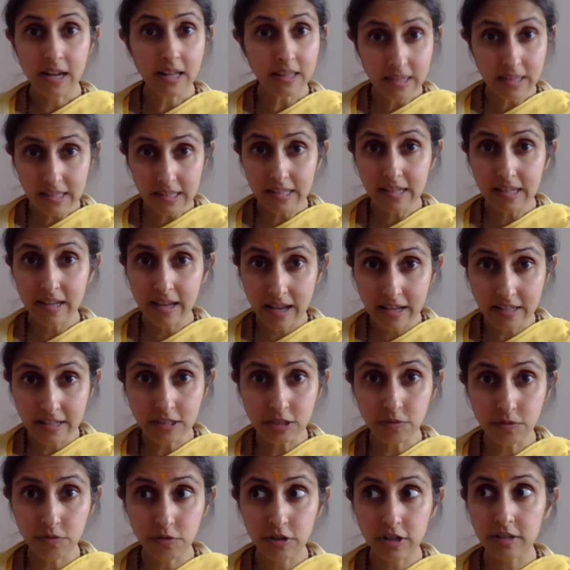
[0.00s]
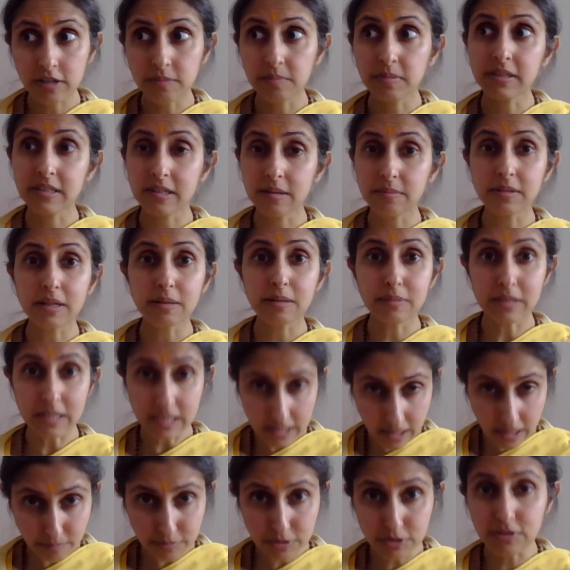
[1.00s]
Not that they ask for it, but sometimes
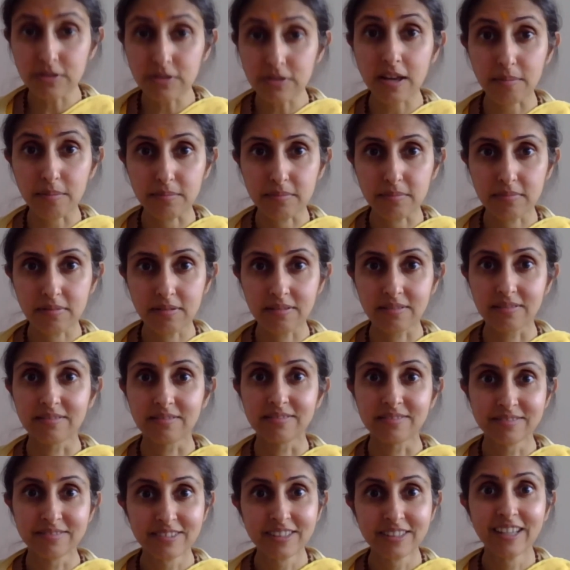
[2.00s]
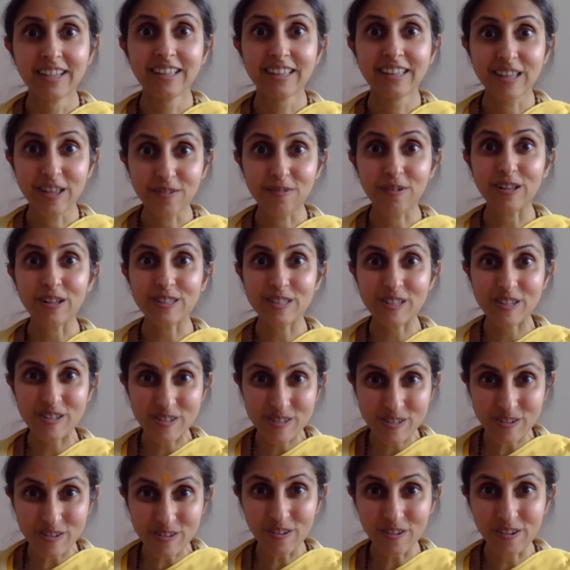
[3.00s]
it comes to them. Then what
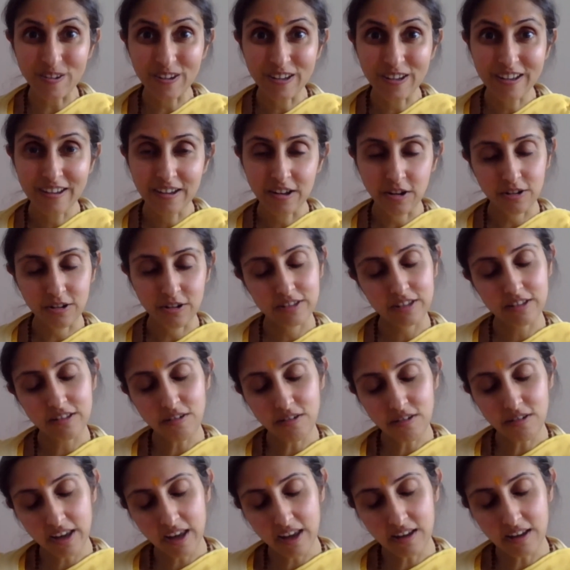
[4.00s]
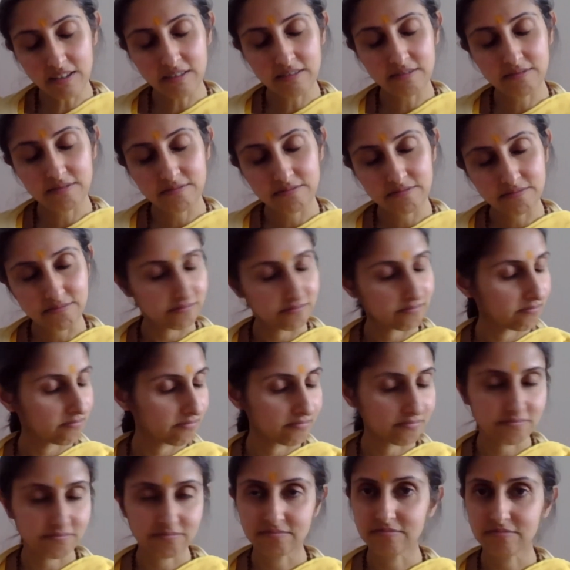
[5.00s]
do? Oh, they're okay.
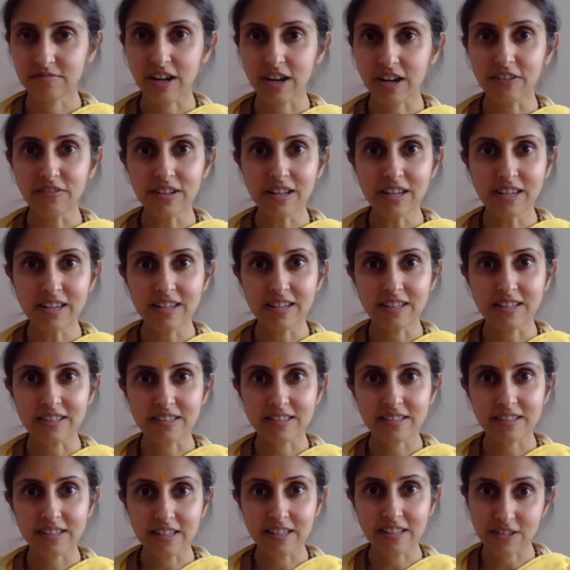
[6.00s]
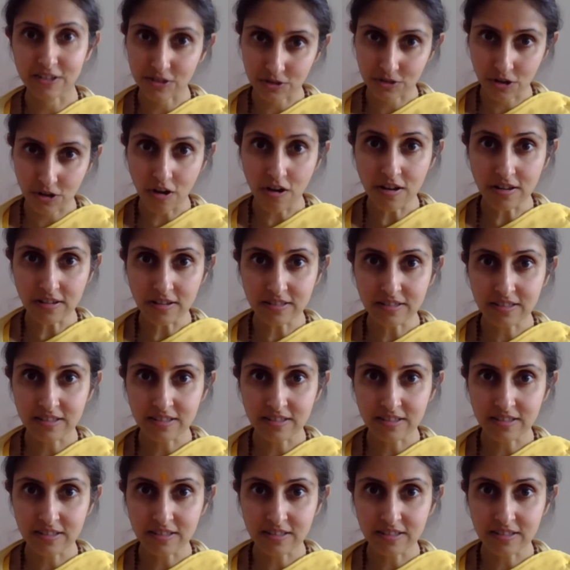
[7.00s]
Revel in it. It's God.